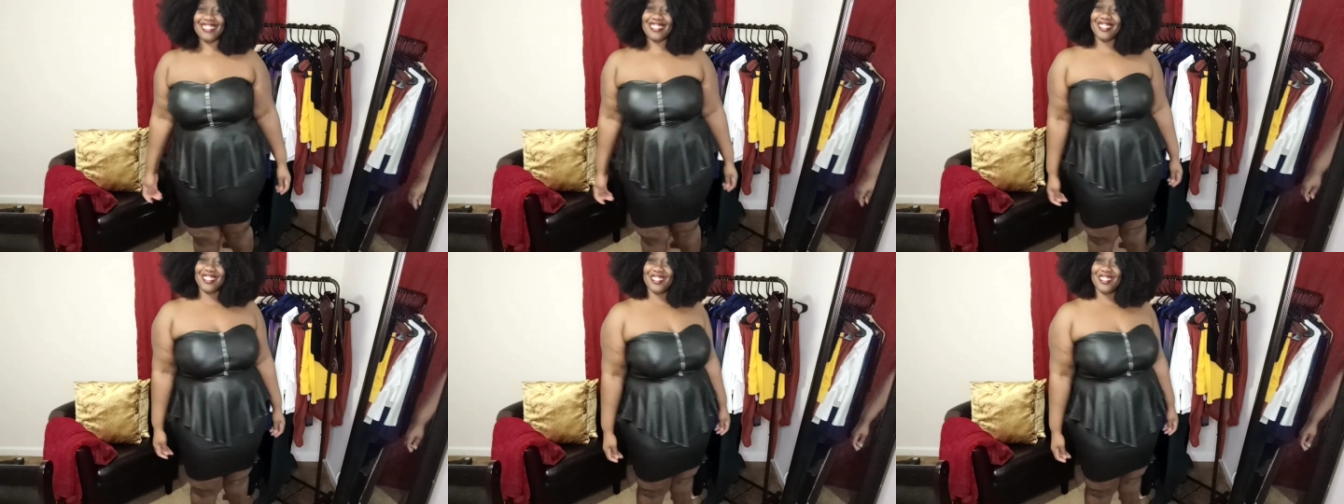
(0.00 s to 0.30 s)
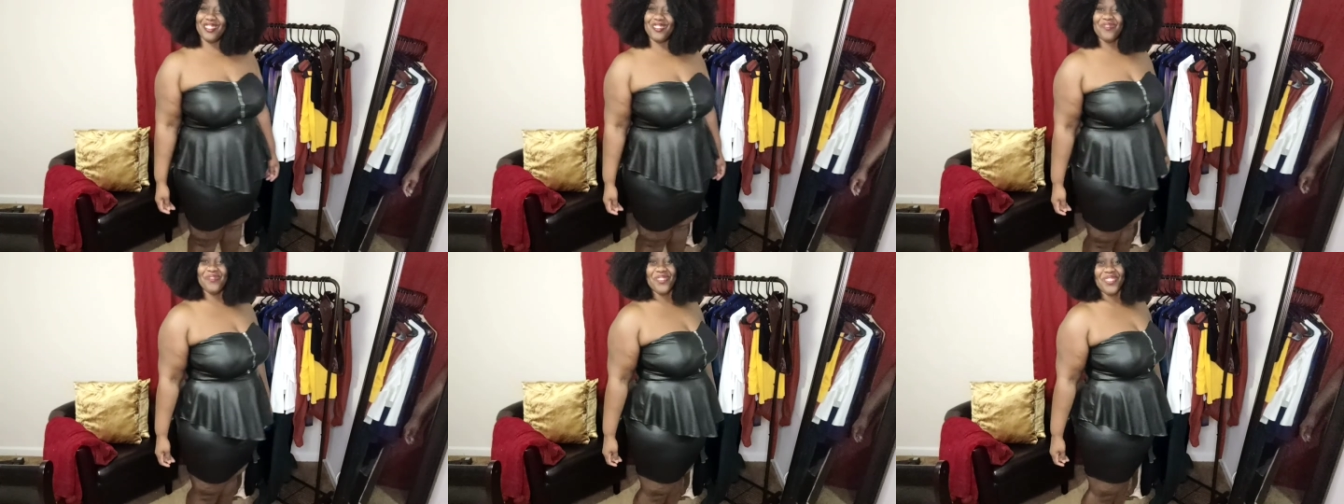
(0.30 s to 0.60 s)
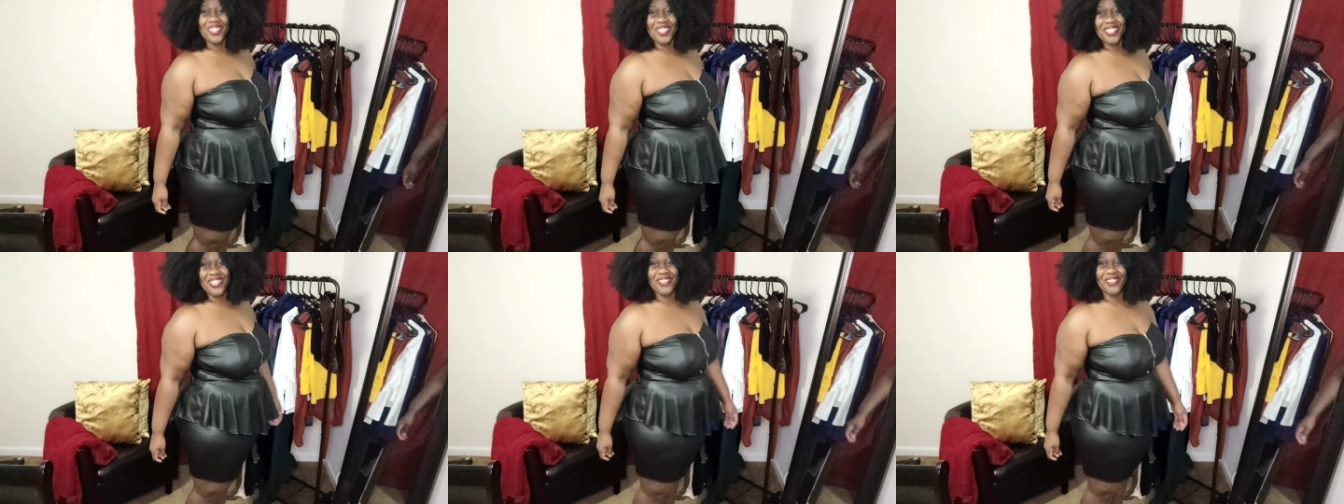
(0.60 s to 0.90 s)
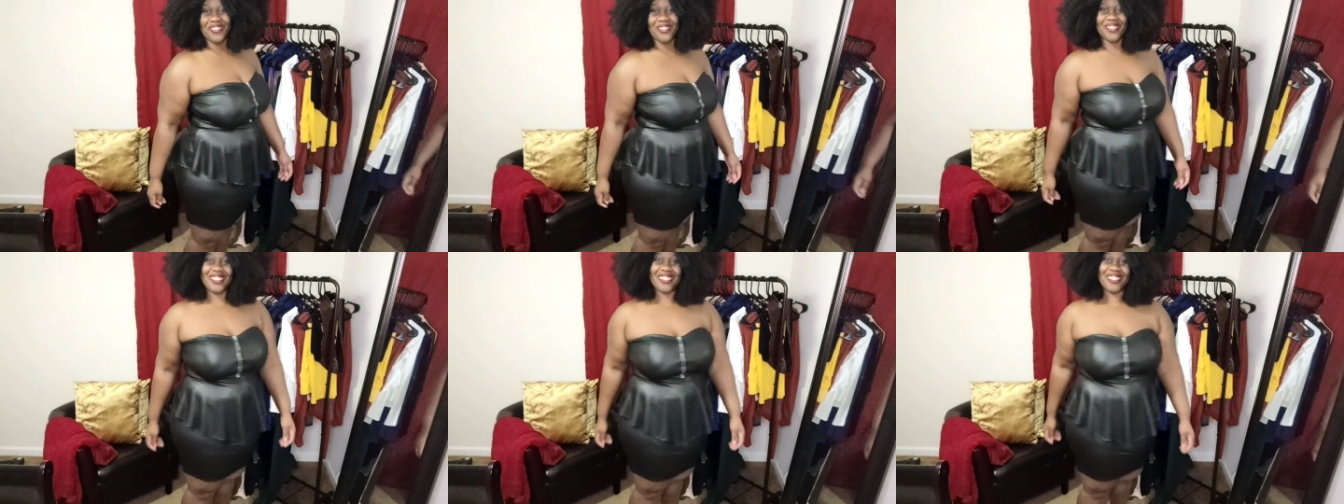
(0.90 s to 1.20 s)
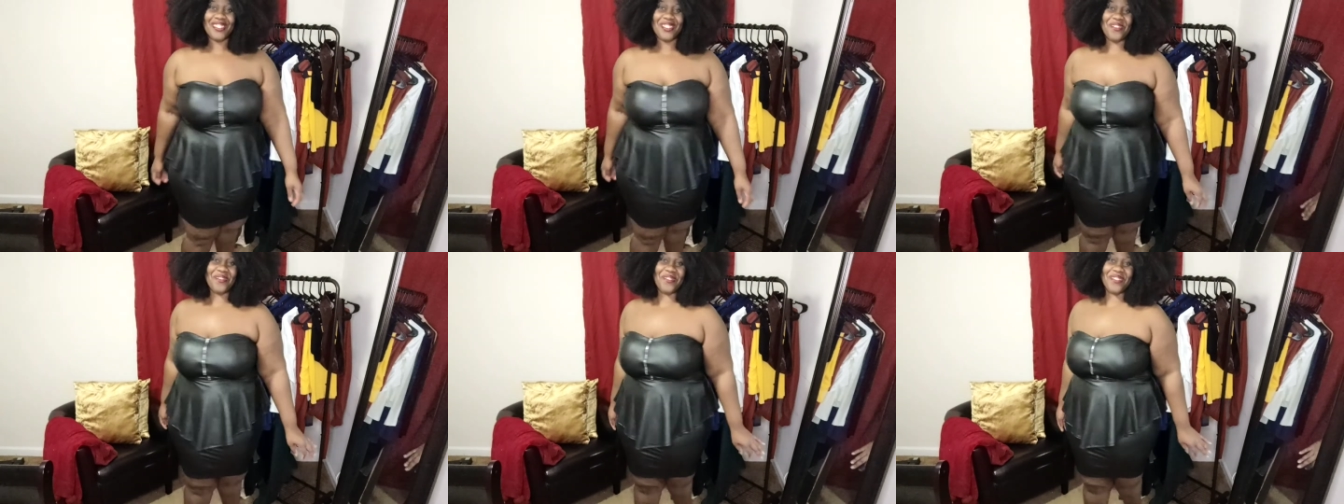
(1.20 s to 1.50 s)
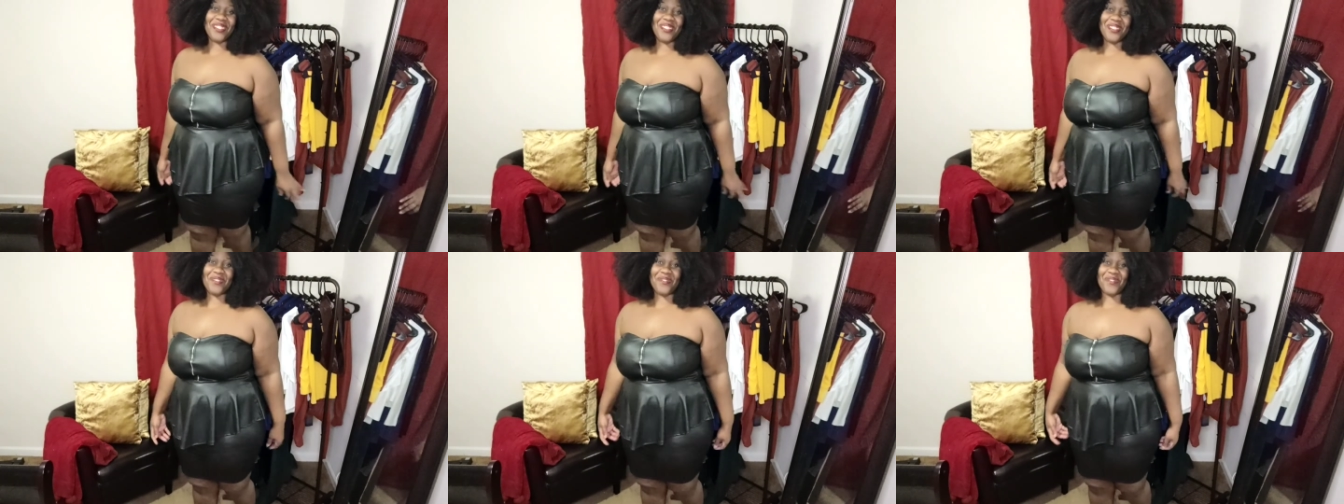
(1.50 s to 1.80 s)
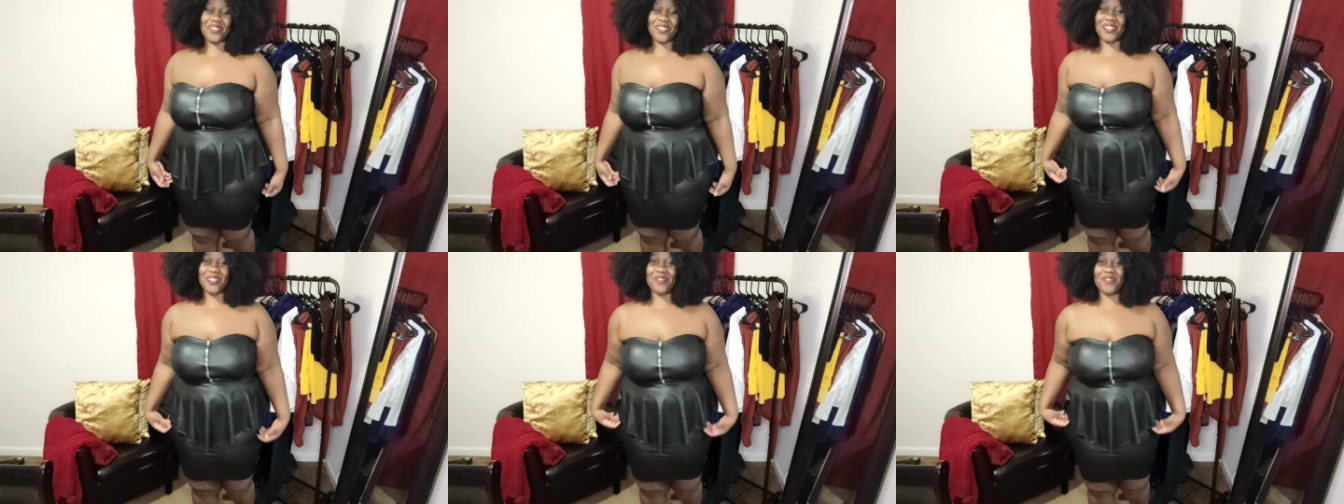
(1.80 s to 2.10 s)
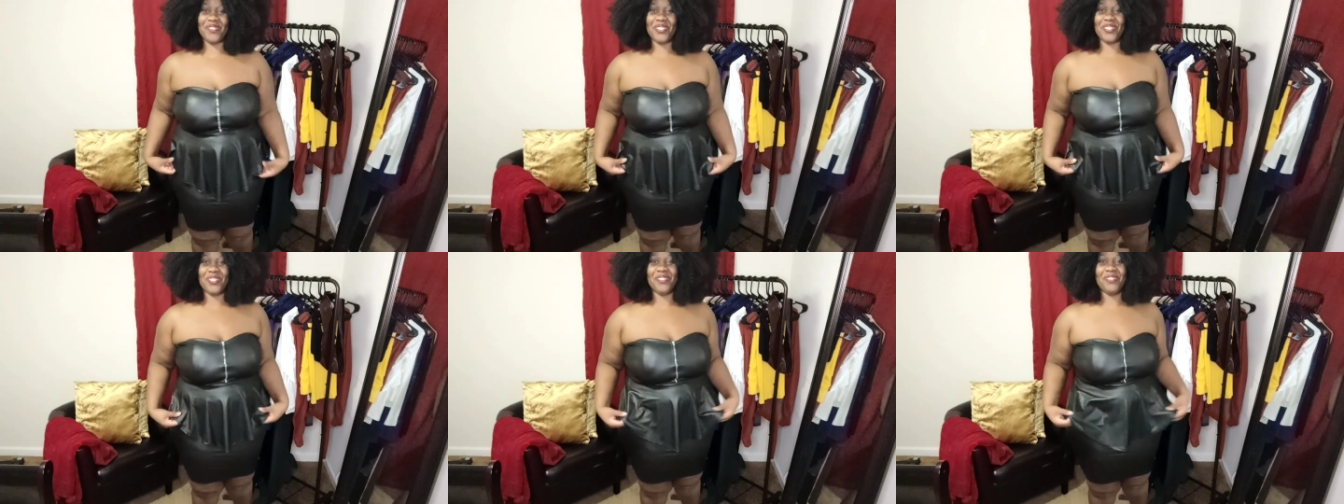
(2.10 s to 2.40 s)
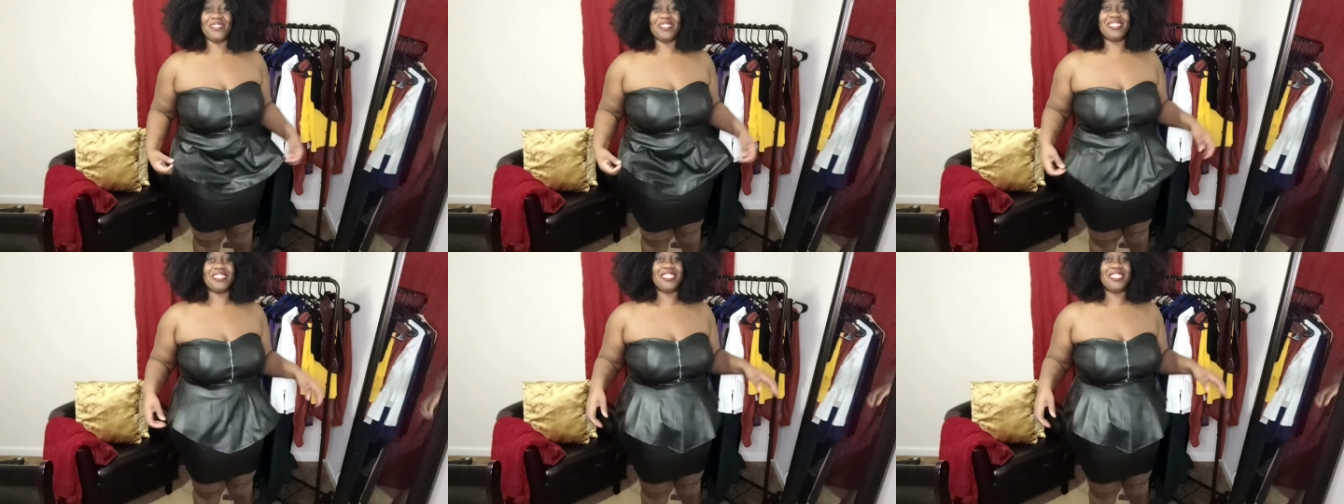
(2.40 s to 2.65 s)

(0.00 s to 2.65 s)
Super cute. Super, super, super cute.